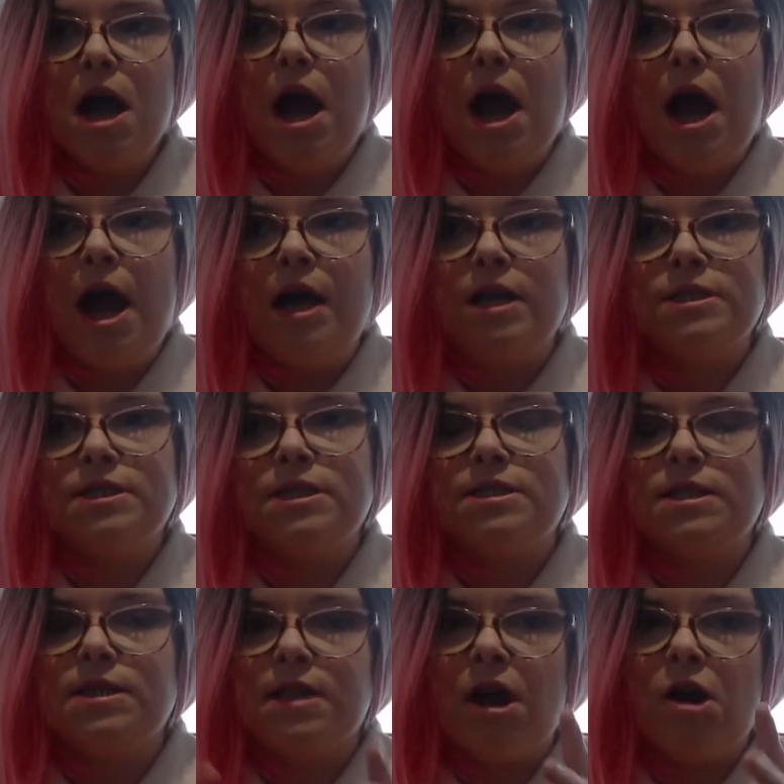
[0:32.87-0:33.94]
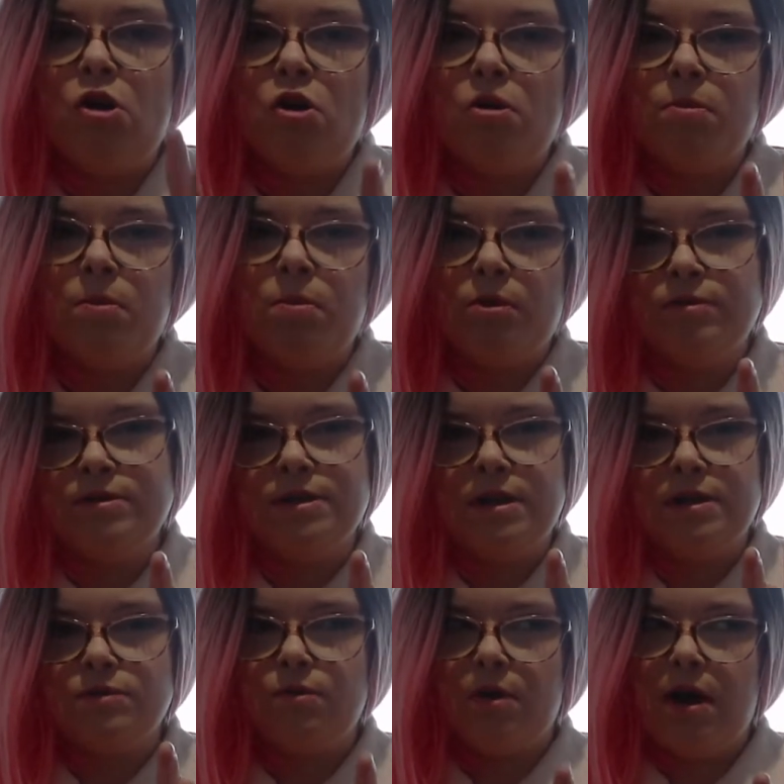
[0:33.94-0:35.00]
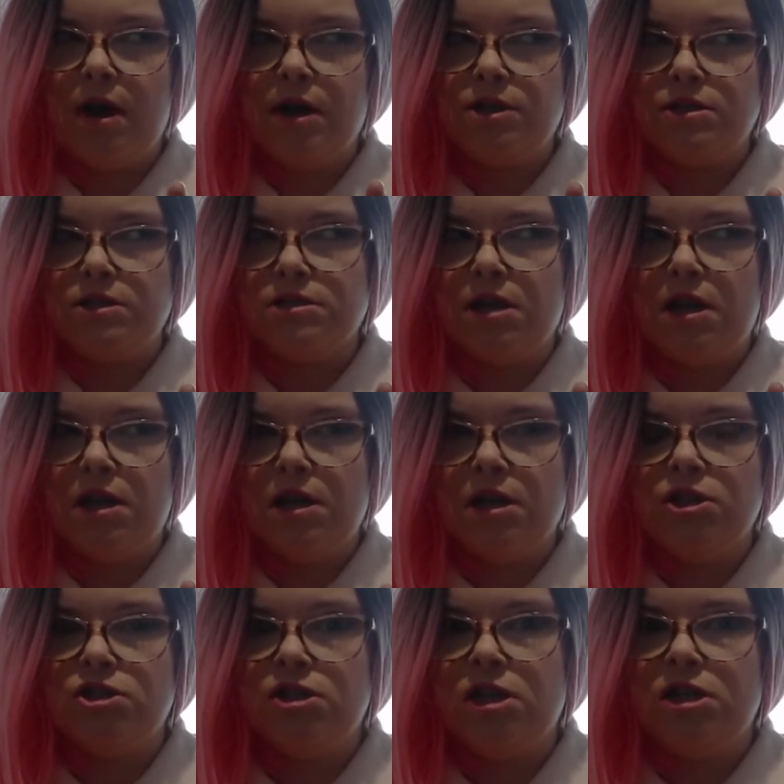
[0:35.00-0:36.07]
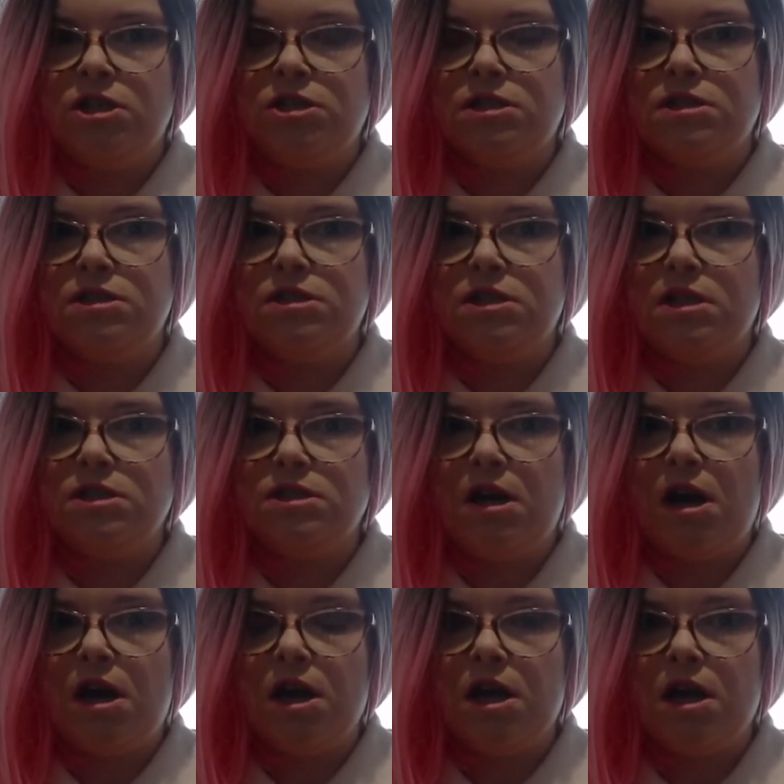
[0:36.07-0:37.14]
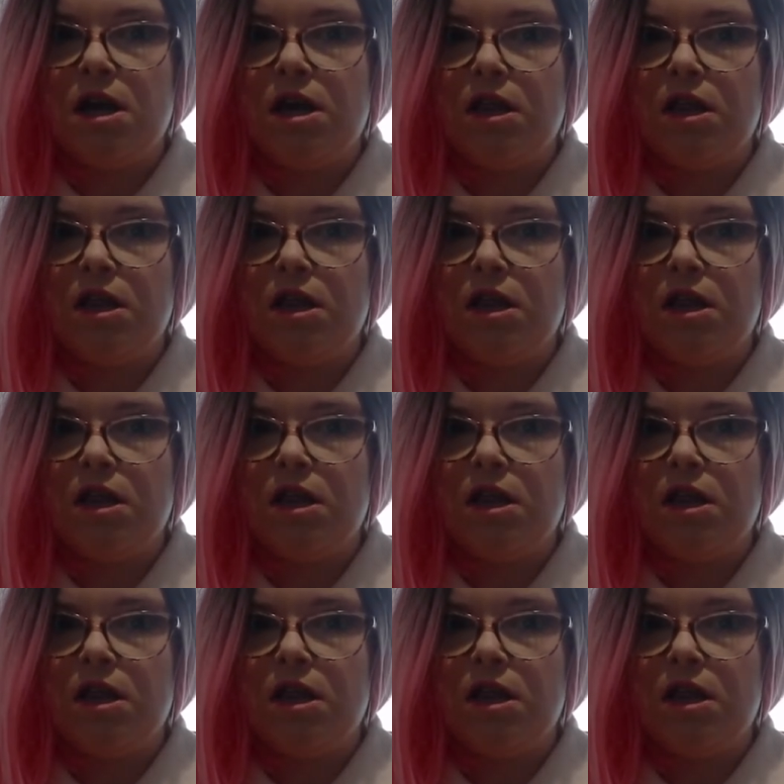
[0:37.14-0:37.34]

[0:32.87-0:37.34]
And it's in that horrible process where it just literally just sticks out here,